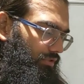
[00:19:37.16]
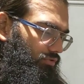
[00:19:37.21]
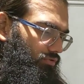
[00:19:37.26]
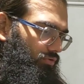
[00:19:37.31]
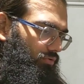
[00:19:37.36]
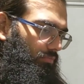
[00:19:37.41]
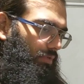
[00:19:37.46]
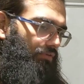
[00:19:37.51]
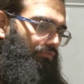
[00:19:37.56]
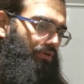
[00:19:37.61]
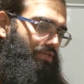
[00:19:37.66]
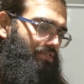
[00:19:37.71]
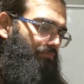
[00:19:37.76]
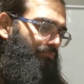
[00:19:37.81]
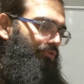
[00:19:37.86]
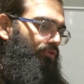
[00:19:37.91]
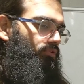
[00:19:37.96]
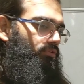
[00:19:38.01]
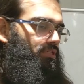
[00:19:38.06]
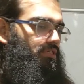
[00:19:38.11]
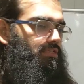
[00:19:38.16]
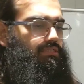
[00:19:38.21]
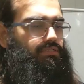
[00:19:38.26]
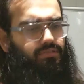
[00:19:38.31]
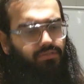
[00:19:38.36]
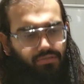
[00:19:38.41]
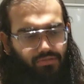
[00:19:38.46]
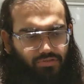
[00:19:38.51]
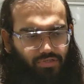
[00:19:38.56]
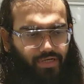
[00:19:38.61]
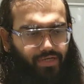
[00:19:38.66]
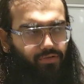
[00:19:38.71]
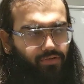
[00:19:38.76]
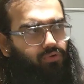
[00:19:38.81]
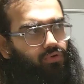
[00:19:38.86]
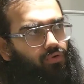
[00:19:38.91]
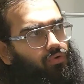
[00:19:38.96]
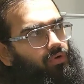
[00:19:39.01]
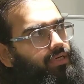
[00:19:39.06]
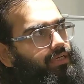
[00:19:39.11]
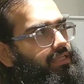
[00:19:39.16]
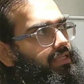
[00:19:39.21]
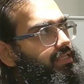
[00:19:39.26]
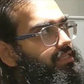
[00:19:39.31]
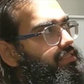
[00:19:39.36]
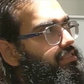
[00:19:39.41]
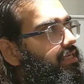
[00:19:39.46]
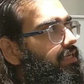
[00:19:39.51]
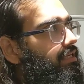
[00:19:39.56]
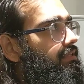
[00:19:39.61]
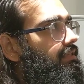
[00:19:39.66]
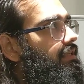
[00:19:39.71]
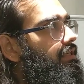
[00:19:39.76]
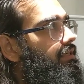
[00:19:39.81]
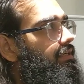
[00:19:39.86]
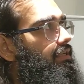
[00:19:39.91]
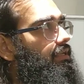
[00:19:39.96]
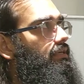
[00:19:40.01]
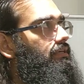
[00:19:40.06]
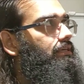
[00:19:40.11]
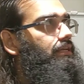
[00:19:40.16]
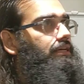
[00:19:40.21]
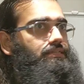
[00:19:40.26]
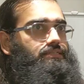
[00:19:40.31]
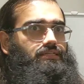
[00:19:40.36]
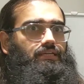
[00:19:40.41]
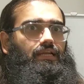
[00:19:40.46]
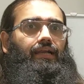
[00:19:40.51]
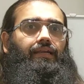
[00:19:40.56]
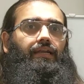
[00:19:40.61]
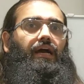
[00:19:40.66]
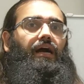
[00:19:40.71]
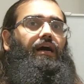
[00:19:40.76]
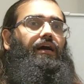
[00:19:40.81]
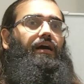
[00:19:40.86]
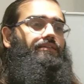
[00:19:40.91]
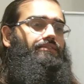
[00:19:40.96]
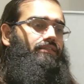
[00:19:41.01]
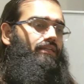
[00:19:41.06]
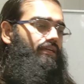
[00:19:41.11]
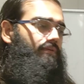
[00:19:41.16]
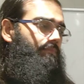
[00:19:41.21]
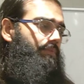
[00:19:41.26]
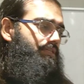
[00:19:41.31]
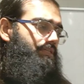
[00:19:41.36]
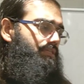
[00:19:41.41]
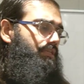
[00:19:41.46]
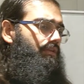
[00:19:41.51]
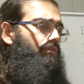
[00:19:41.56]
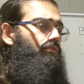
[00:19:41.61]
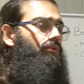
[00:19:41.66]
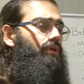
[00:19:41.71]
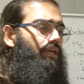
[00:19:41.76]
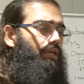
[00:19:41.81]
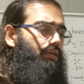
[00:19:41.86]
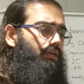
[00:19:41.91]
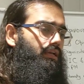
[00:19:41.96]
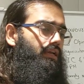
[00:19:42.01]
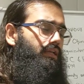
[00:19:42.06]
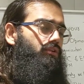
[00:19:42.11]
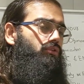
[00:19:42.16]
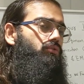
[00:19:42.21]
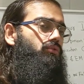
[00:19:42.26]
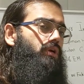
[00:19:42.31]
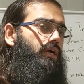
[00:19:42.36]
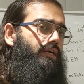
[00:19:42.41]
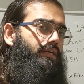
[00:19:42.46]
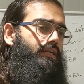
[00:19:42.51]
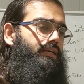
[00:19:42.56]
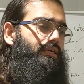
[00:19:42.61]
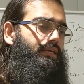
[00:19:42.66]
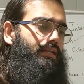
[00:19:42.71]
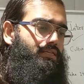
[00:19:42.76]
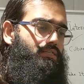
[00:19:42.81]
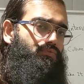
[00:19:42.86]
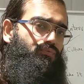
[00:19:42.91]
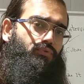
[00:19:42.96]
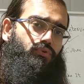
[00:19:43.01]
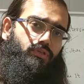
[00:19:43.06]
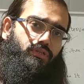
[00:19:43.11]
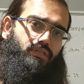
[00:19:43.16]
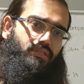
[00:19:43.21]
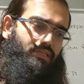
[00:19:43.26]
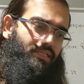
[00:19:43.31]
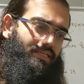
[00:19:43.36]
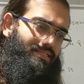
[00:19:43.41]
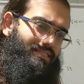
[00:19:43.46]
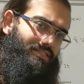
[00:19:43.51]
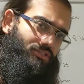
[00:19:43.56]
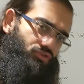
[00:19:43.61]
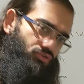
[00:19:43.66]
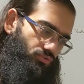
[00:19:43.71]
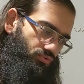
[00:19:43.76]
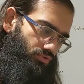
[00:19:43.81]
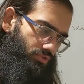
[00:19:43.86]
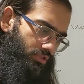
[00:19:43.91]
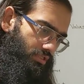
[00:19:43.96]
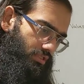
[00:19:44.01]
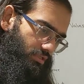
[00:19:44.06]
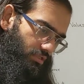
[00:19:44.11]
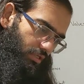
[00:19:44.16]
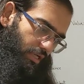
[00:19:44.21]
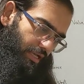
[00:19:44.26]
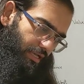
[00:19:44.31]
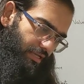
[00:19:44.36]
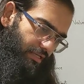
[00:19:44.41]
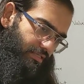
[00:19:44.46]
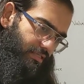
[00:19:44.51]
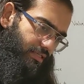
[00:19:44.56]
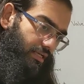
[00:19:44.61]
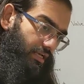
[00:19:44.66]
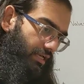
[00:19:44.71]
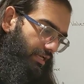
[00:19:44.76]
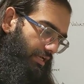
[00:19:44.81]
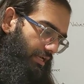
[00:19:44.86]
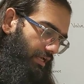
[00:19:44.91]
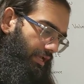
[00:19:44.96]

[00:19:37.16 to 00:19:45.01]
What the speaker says: So my first approach is try to go and then check the test and ask that person, okay, can you write a test for this use case?